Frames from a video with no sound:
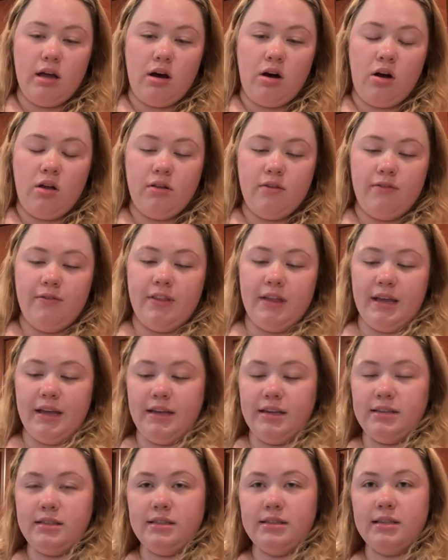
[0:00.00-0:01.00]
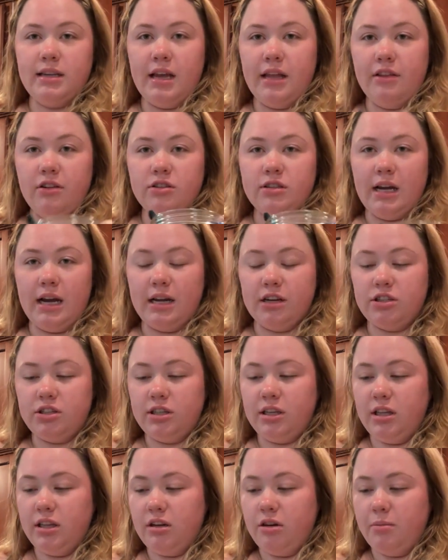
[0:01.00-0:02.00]
all of this and there's
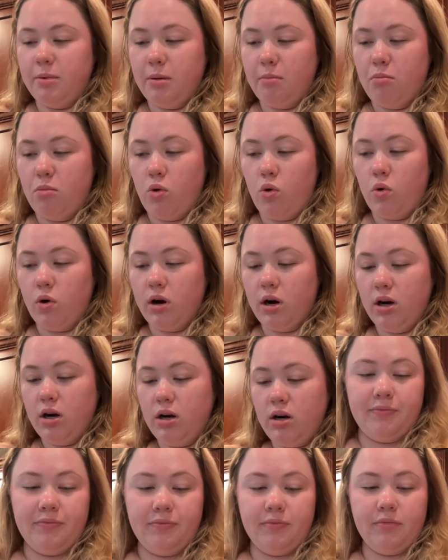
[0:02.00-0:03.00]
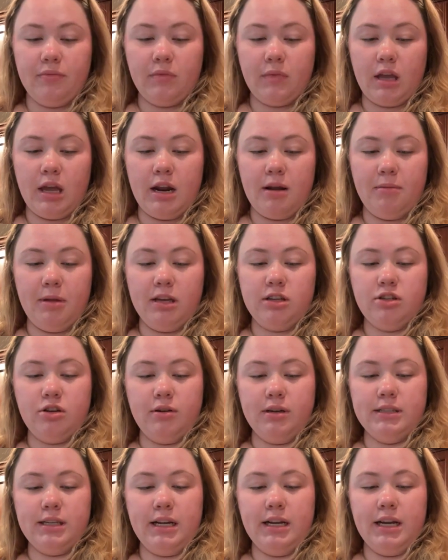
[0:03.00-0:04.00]
actually a little bit more. And I'm like so
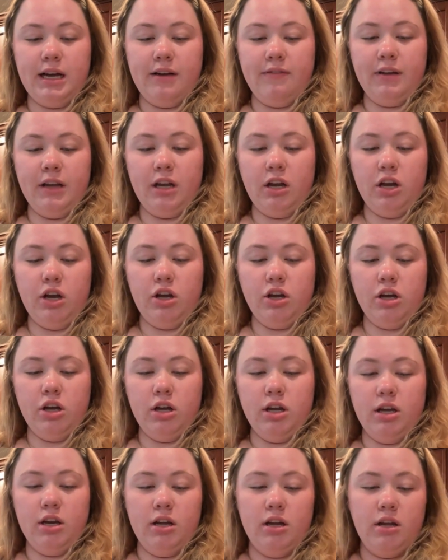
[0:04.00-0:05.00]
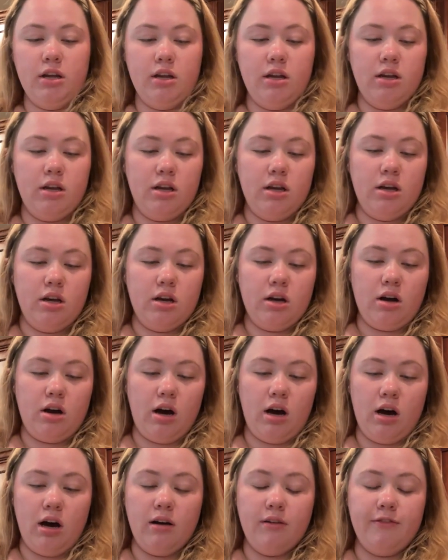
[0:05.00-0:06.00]
excited to have like a good
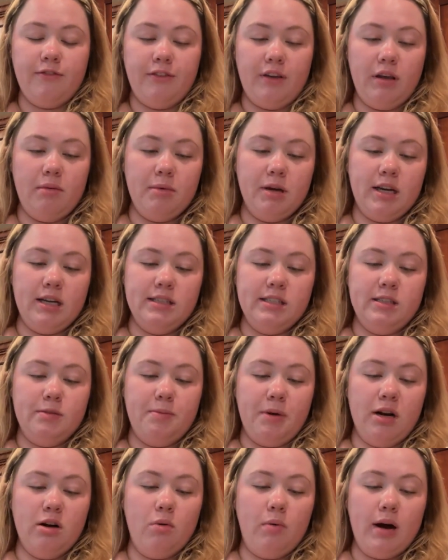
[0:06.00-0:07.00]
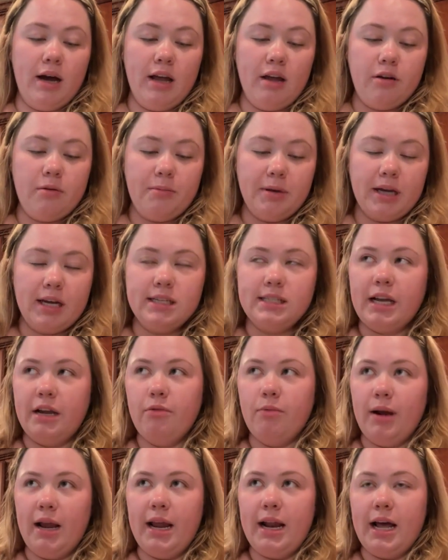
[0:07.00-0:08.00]
coffee because it's been a while because I
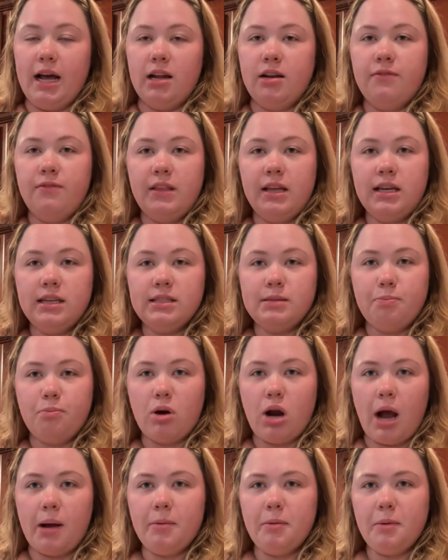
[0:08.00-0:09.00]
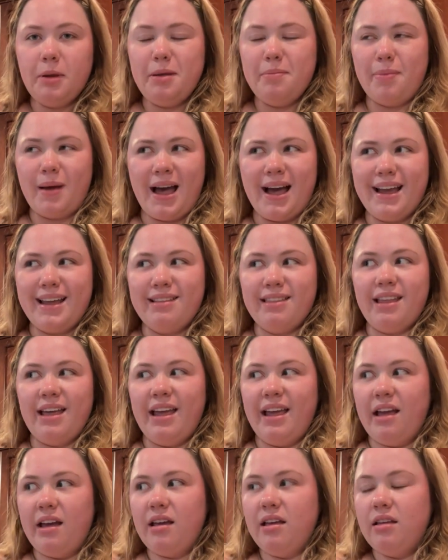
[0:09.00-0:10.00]
ran out of this probably back in
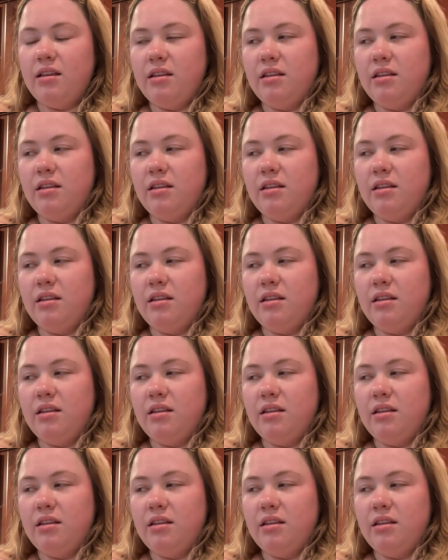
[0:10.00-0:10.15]
like